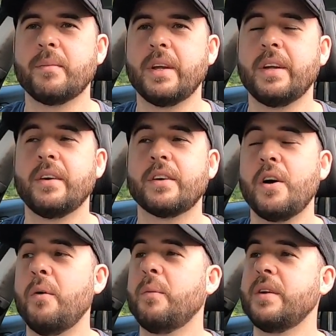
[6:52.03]
I
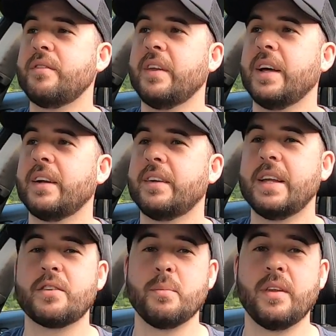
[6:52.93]
can't wait for that
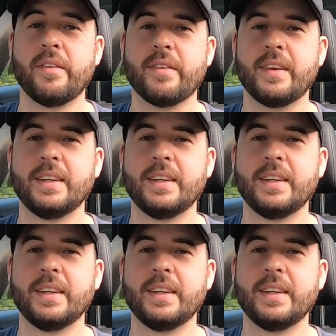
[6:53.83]
next month.